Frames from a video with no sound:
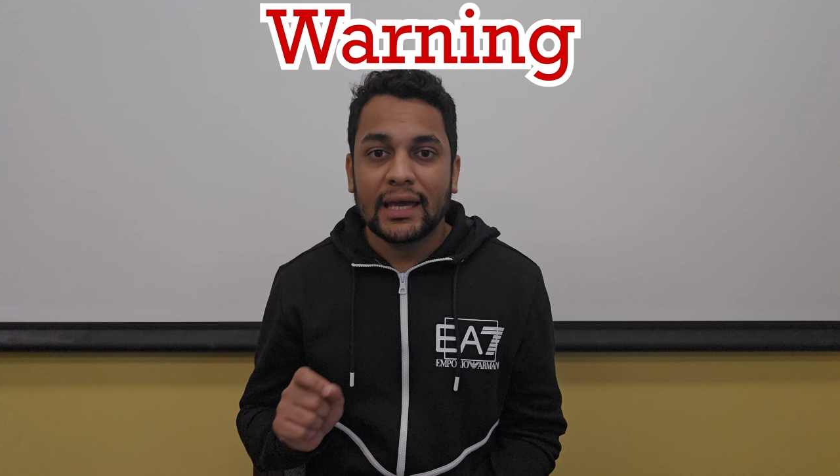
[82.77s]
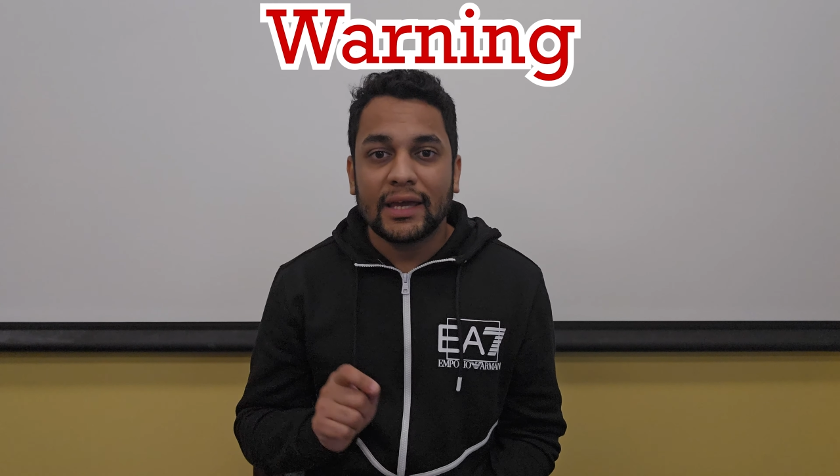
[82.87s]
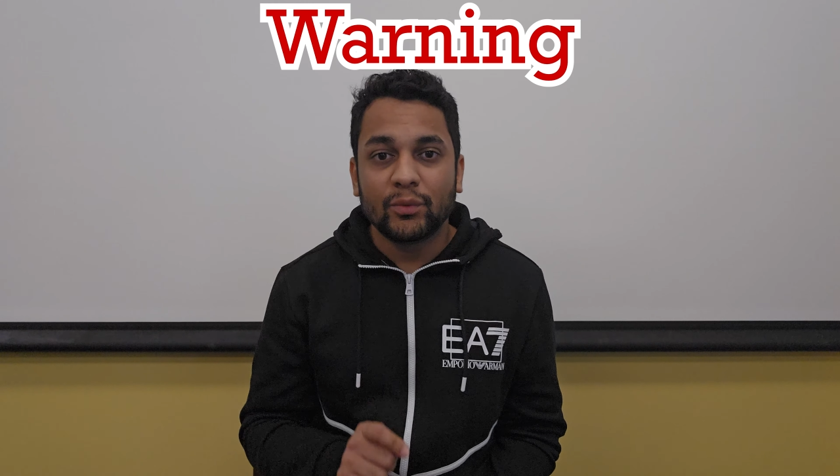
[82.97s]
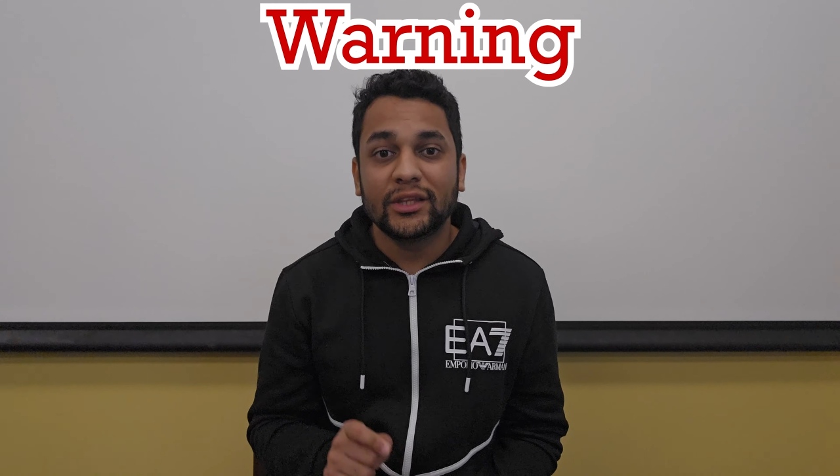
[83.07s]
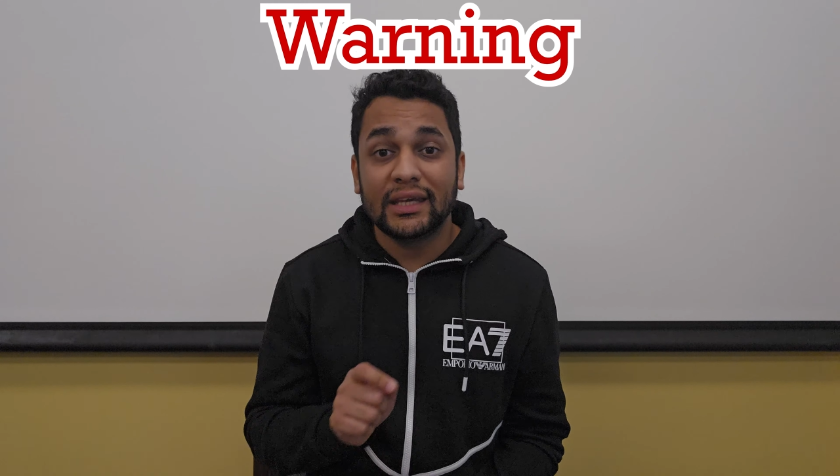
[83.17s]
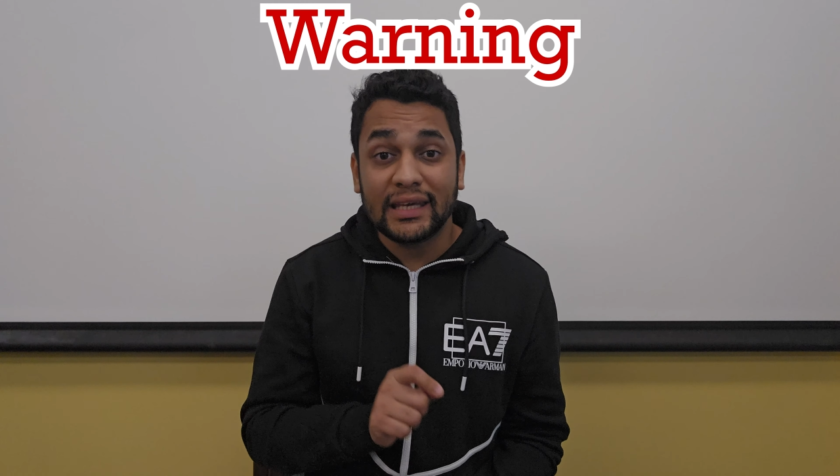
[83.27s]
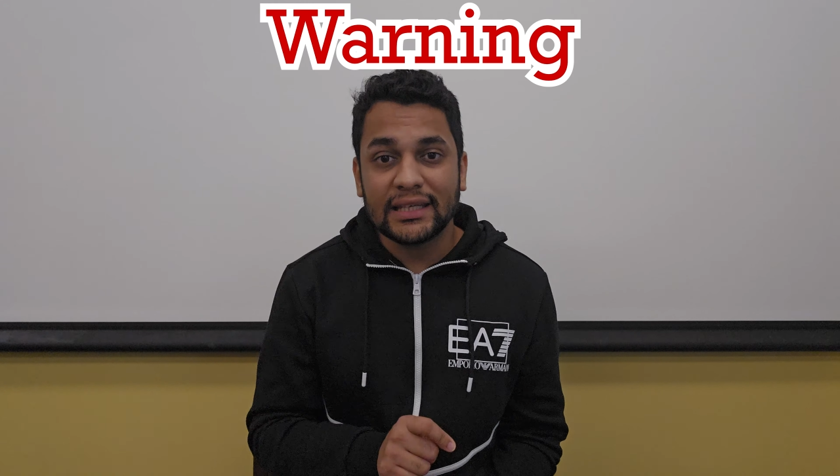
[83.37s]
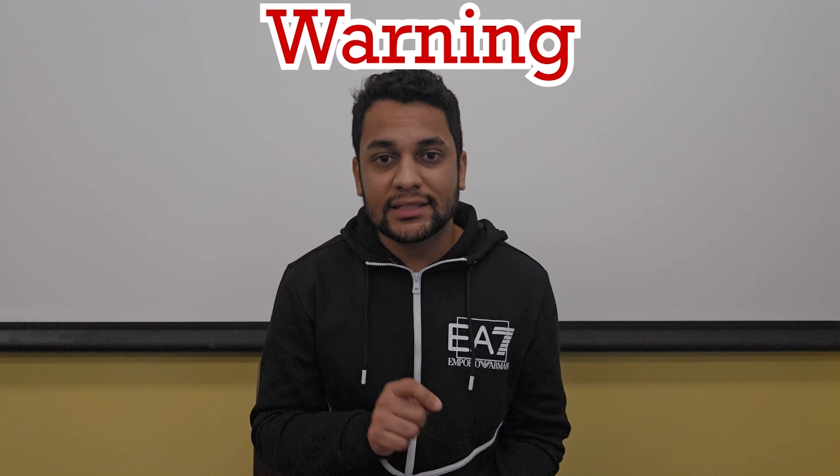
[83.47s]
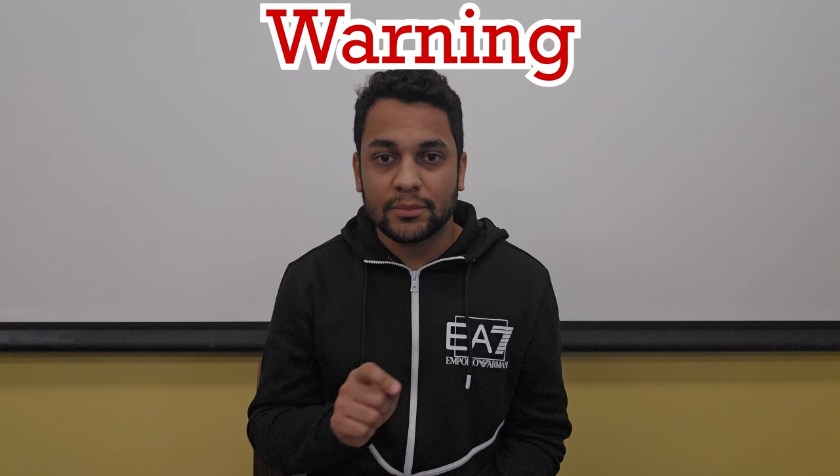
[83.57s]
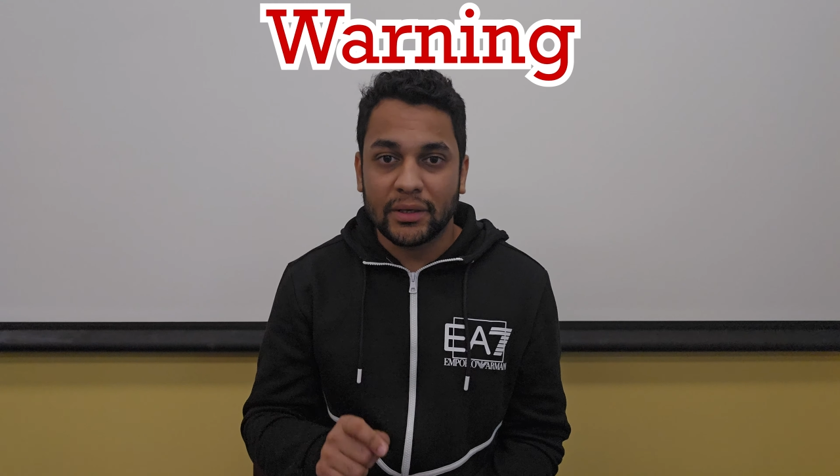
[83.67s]
with
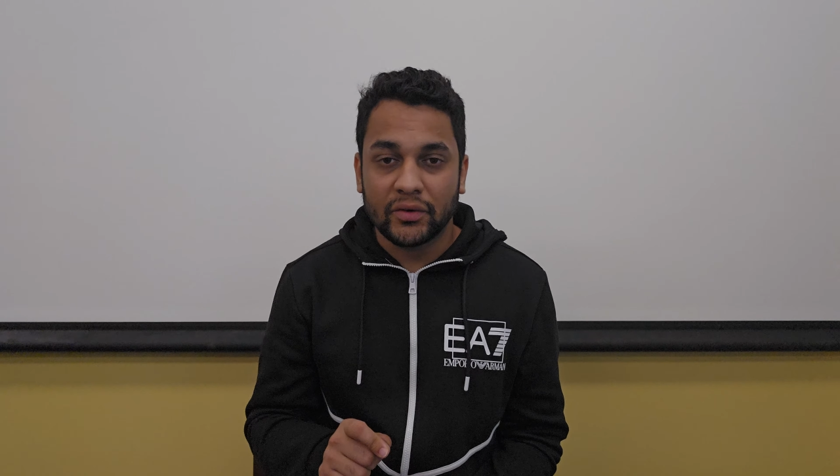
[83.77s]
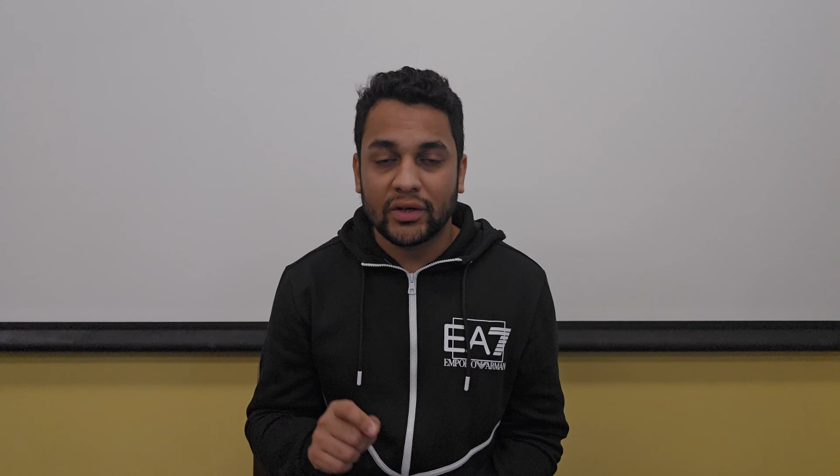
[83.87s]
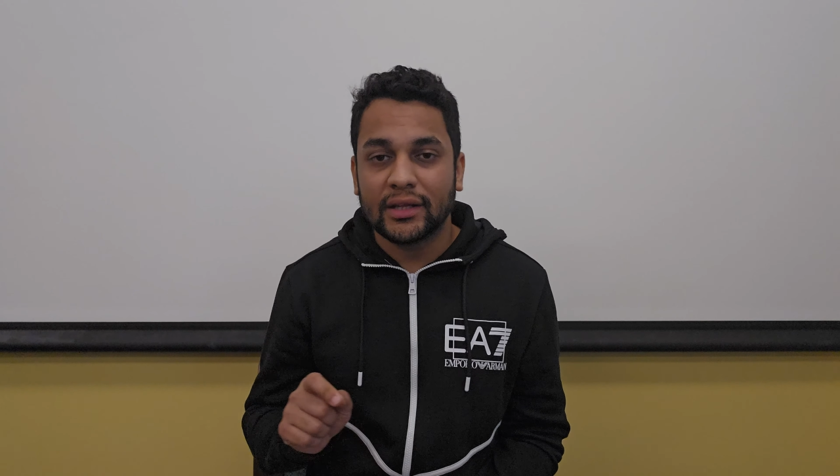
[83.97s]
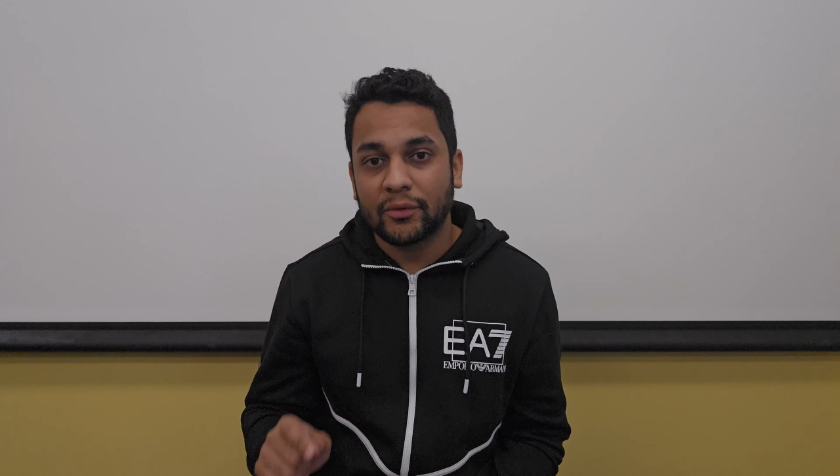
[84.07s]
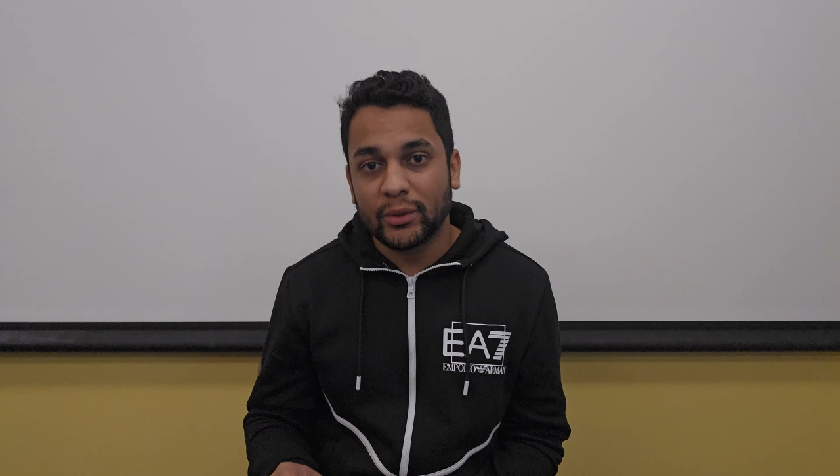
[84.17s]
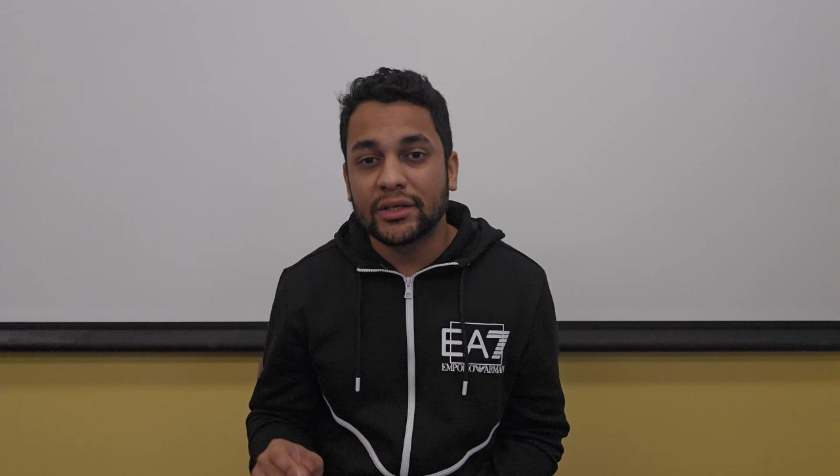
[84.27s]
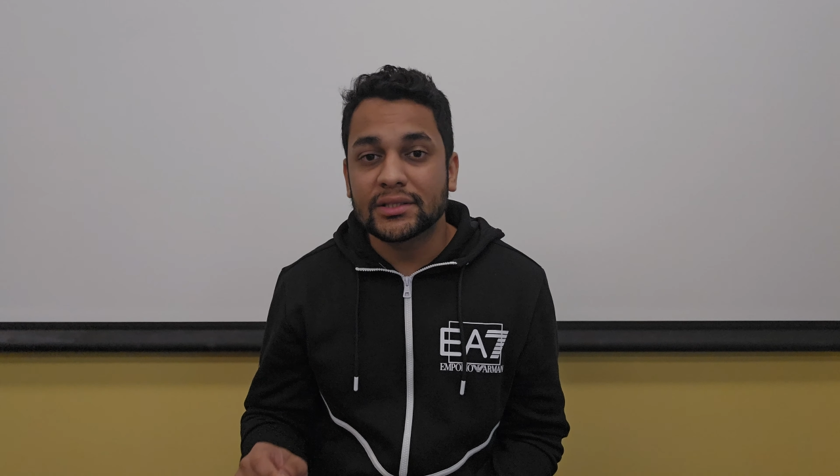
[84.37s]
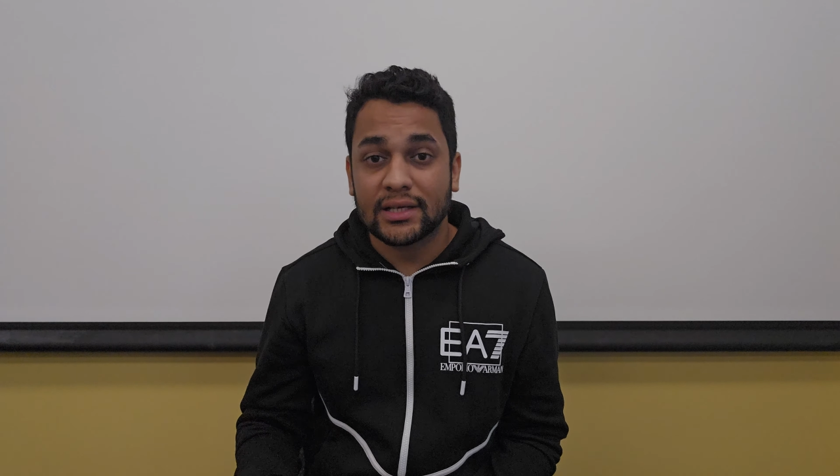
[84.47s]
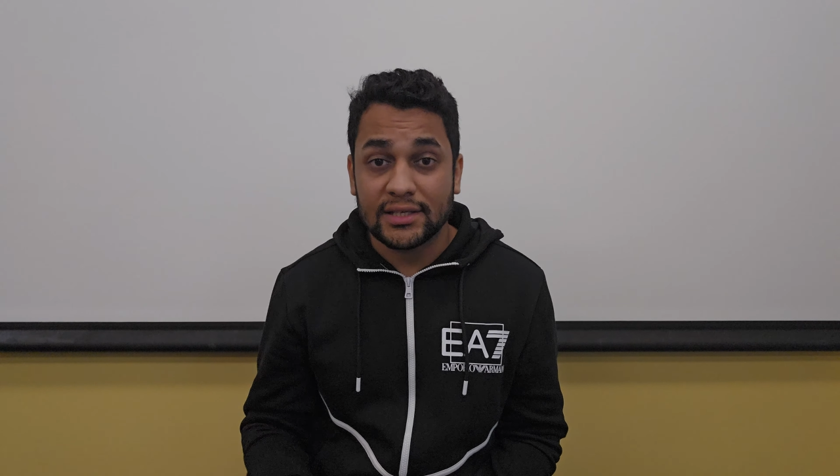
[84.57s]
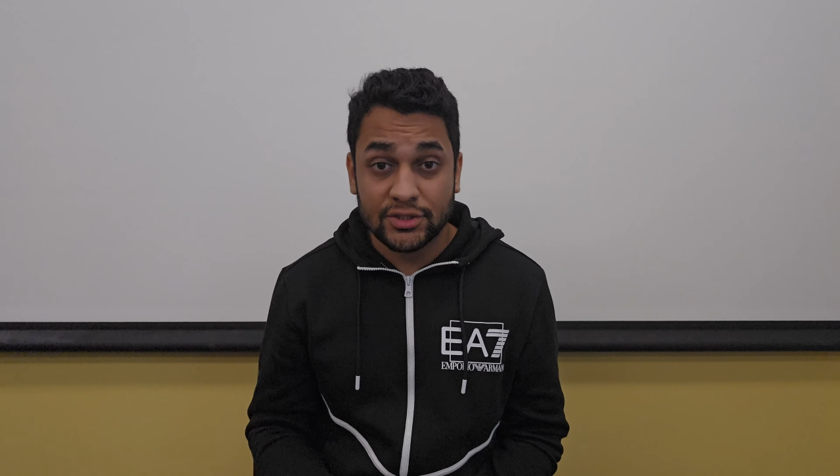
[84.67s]
each symmetry that we
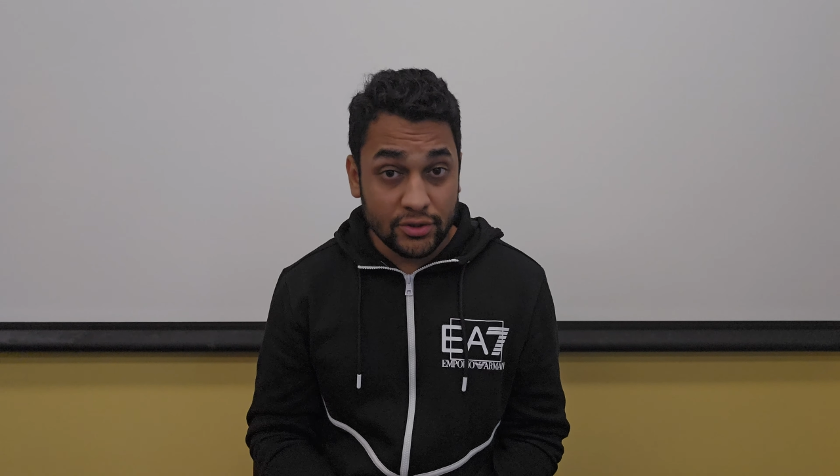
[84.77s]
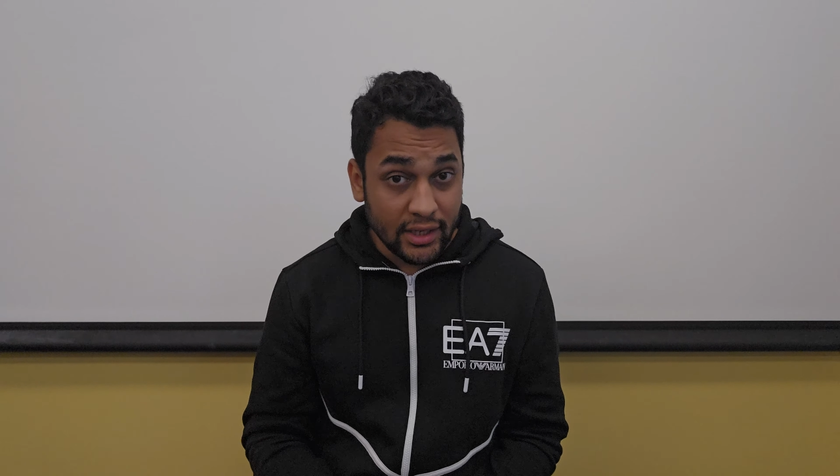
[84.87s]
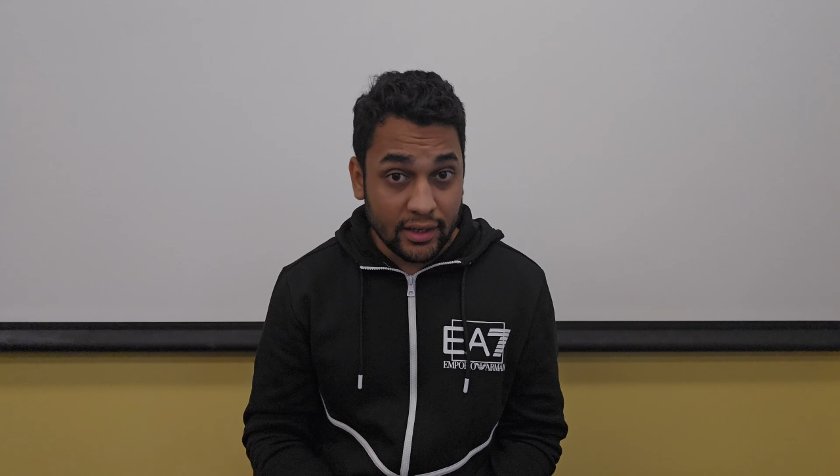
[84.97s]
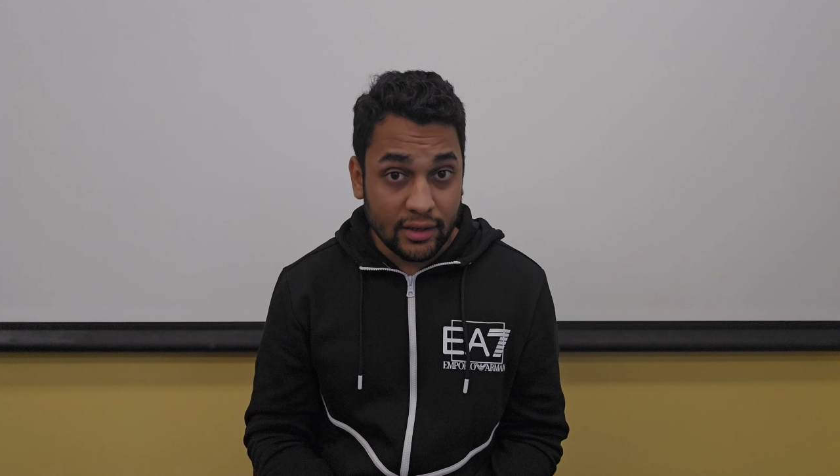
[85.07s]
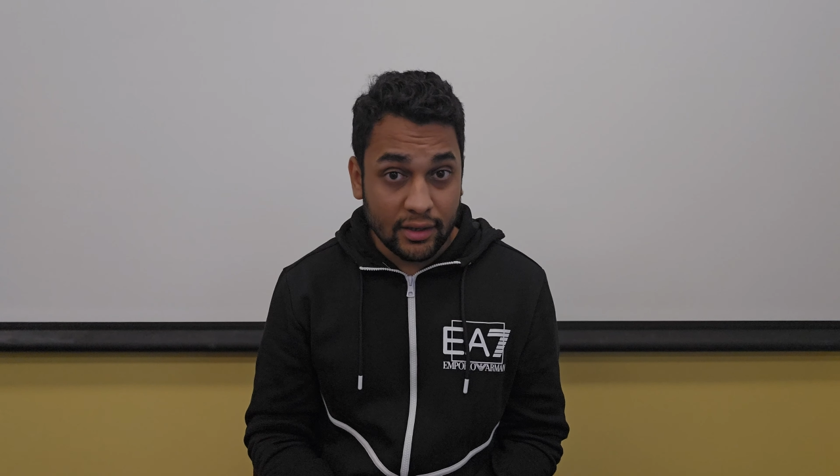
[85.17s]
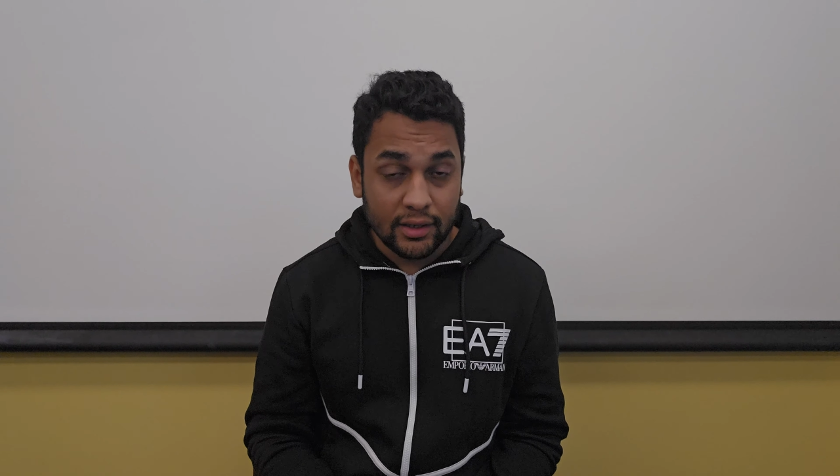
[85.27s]
discuss today.